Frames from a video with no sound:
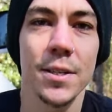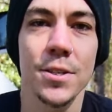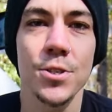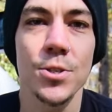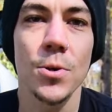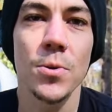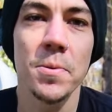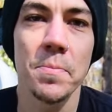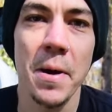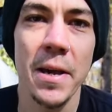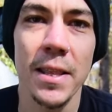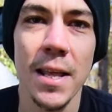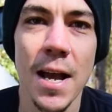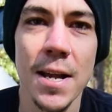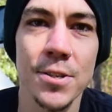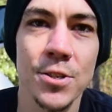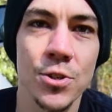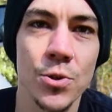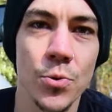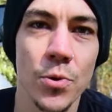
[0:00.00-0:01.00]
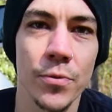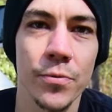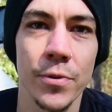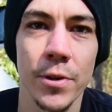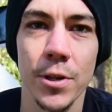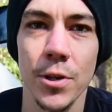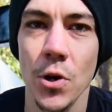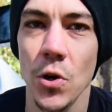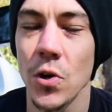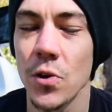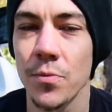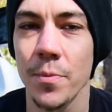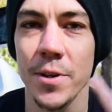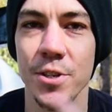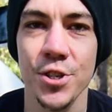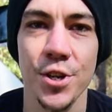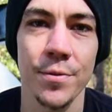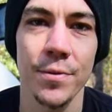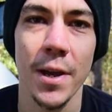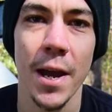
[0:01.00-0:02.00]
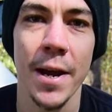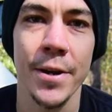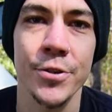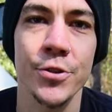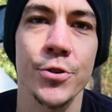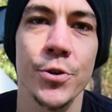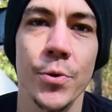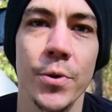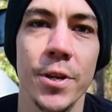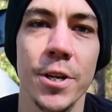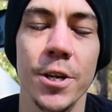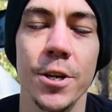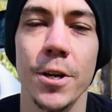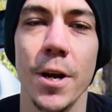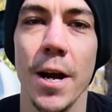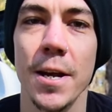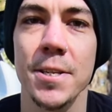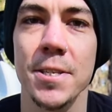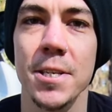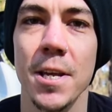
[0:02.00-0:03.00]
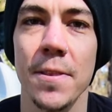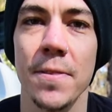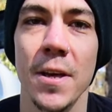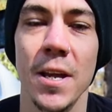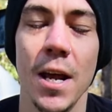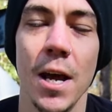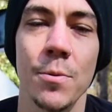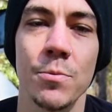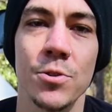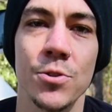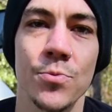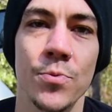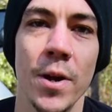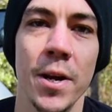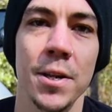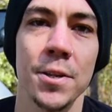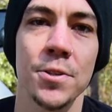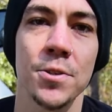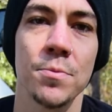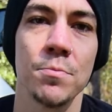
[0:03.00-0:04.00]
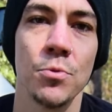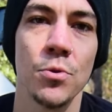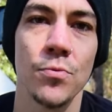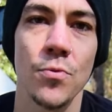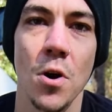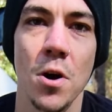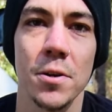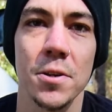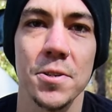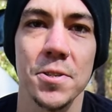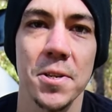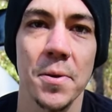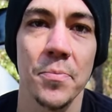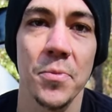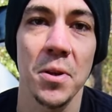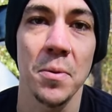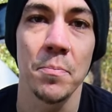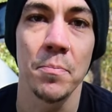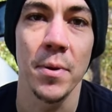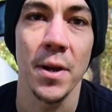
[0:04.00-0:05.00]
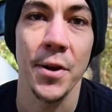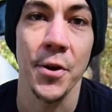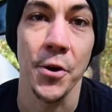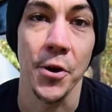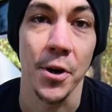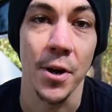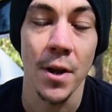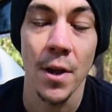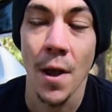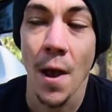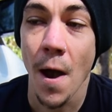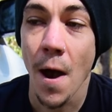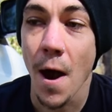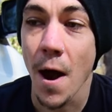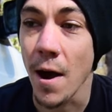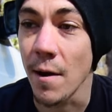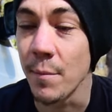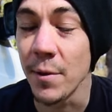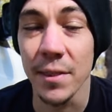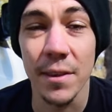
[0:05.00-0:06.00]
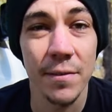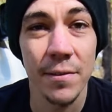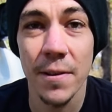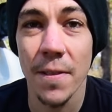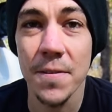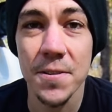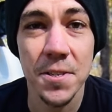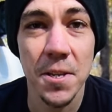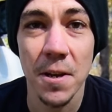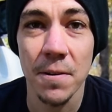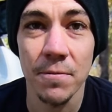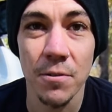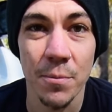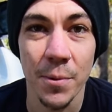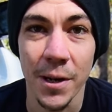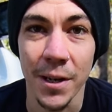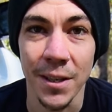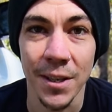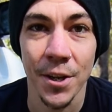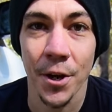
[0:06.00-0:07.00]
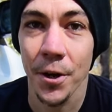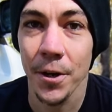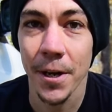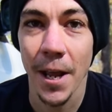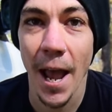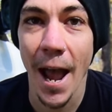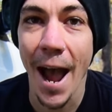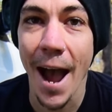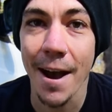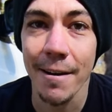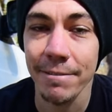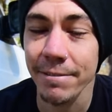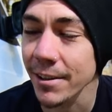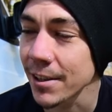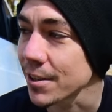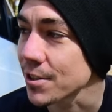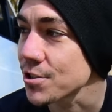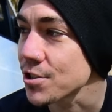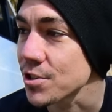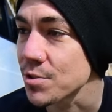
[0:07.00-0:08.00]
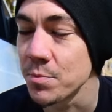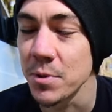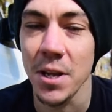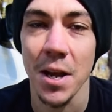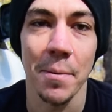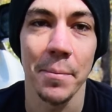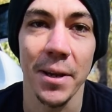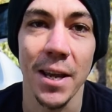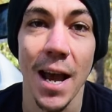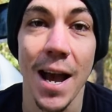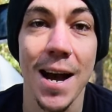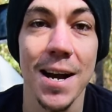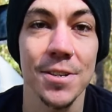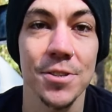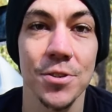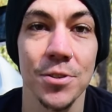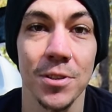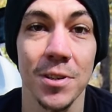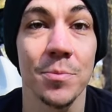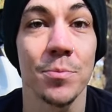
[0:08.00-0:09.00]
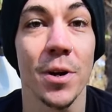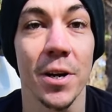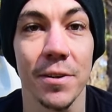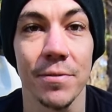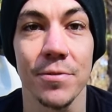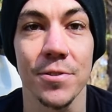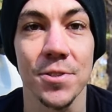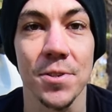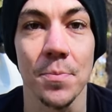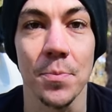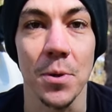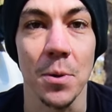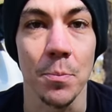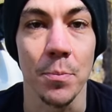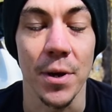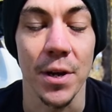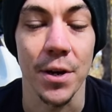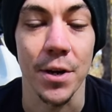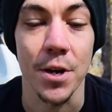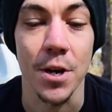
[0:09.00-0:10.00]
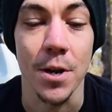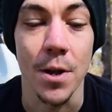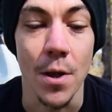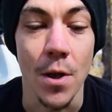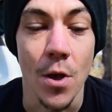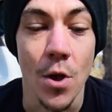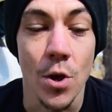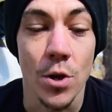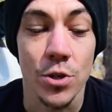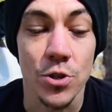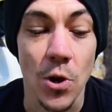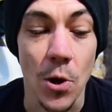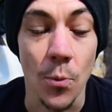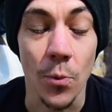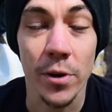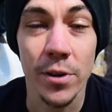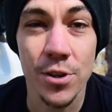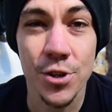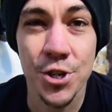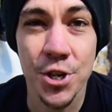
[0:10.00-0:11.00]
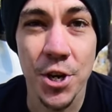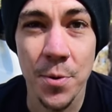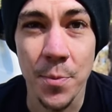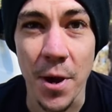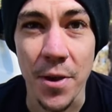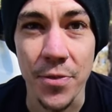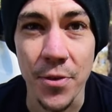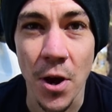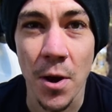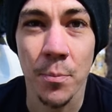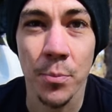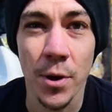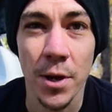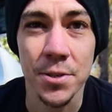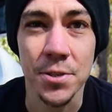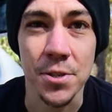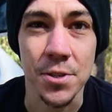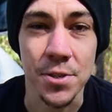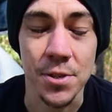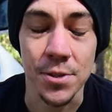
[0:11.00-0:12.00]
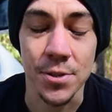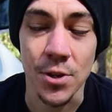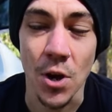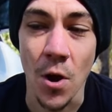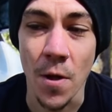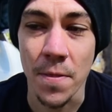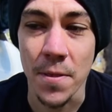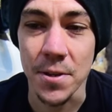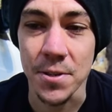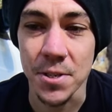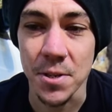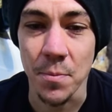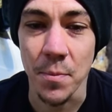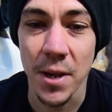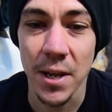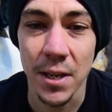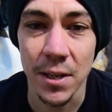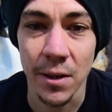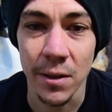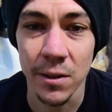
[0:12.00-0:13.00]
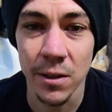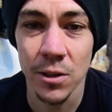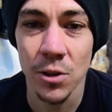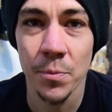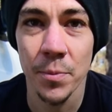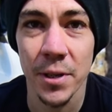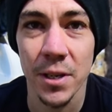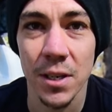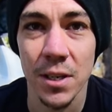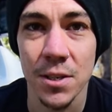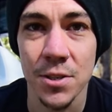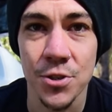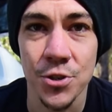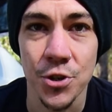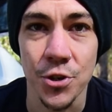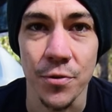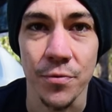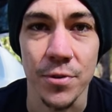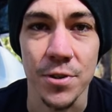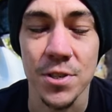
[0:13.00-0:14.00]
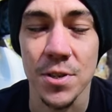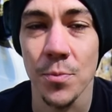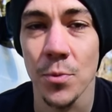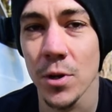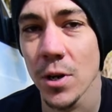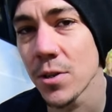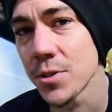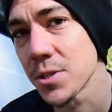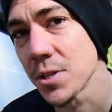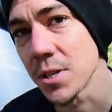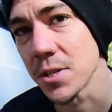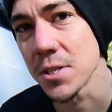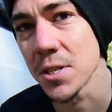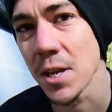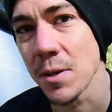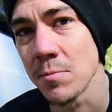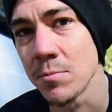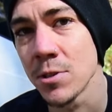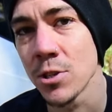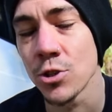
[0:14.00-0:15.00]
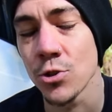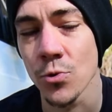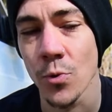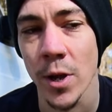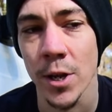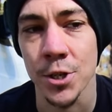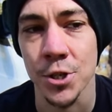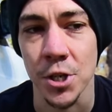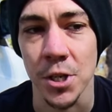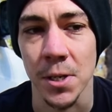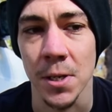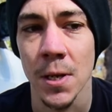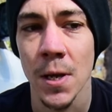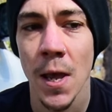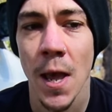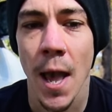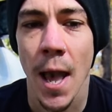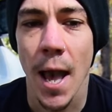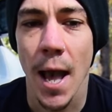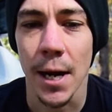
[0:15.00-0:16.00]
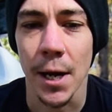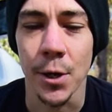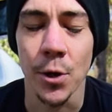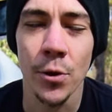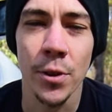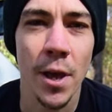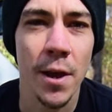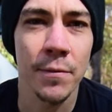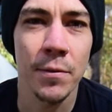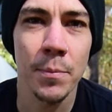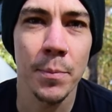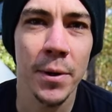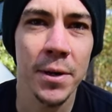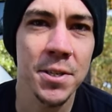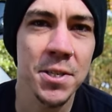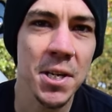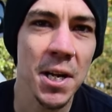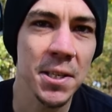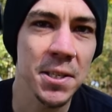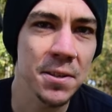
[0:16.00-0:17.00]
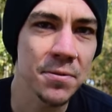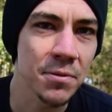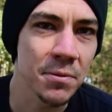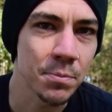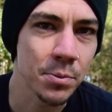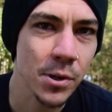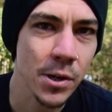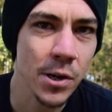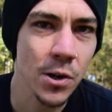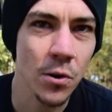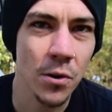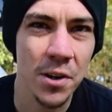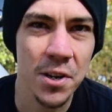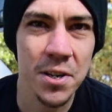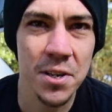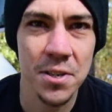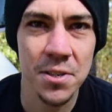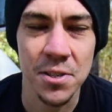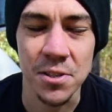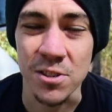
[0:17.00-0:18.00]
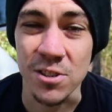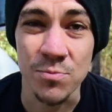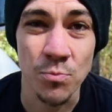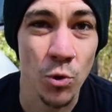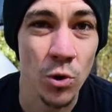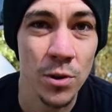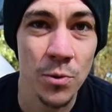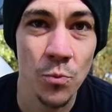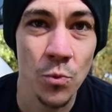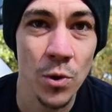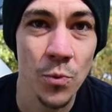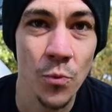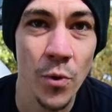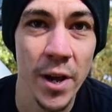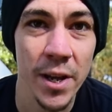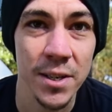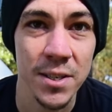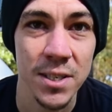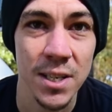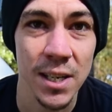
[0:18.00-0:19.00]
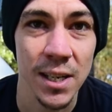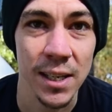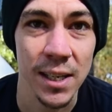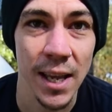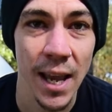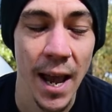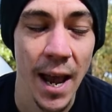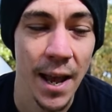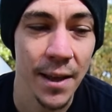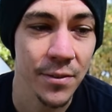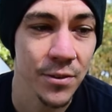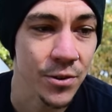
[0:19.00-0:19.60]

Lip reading: So in my last tour video of my Chevy Astro here, I said that I was ready to move on to something bigger. I've been living in this thing for about a year and a half and it's just becoming a hassle and I'm ready for something bigger. So I wanted to share my thought processes on this to make it a little bit easier for someone else in the same situation. And I know that everybody's got different priorities and there's more than one way to skin a cat.